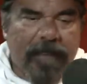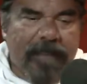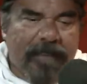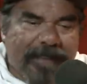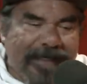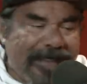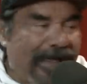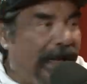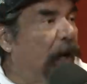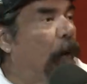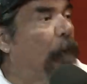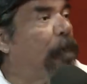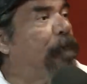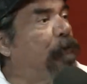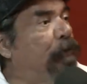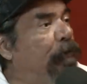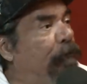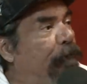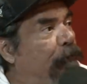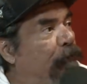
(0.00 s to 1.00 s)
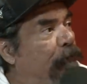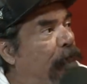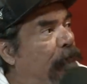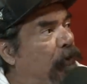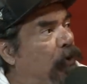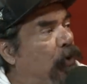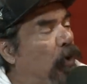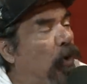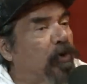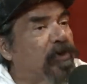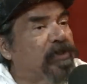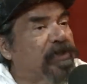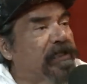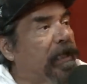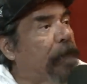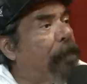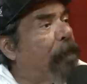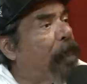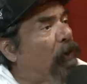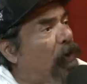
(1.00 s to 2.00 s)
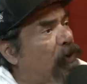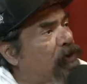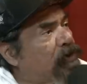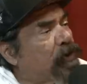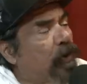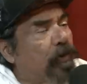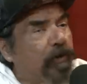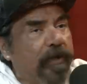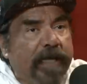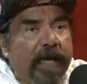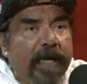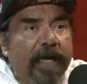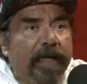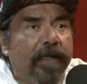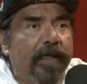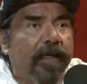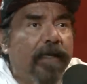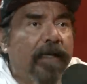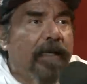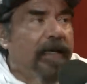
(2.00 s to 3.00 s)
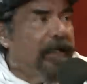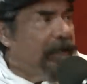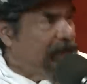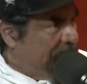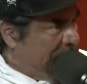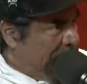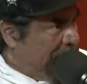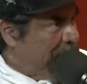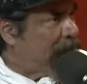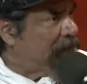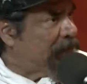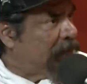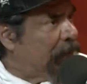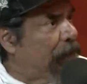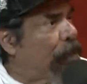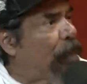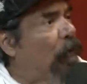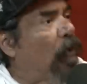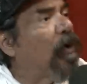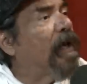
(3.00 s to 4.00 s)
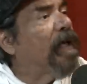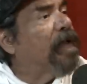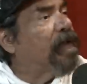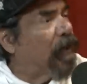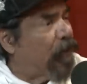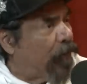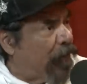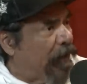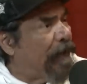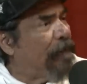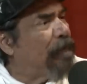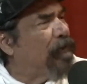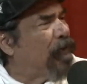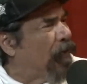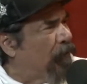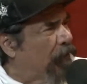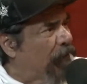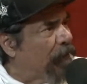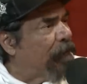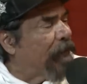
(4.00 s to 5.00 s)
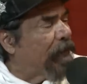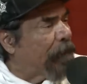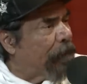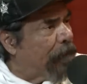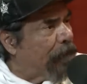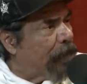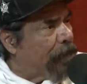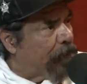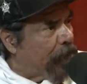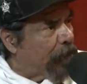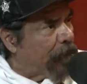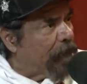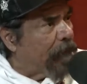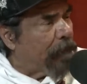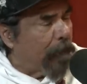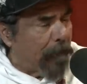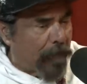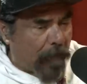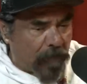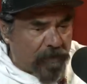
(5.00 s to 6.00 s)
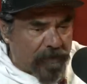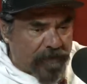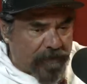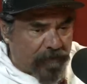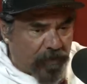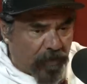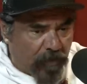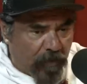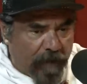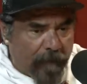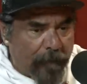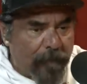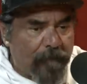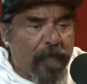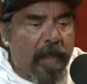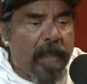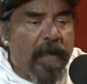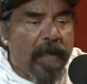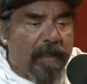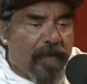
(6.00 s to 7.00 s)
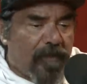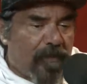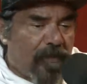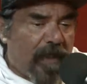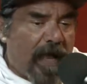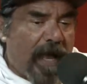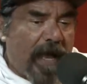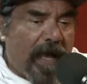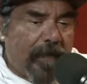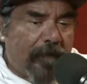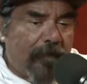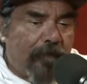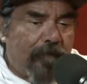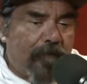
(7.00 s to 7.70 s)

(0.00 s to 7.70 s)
can help you go to sleep, but also get deep sleep, or like the cream, you know, we're big proponents of the cream, that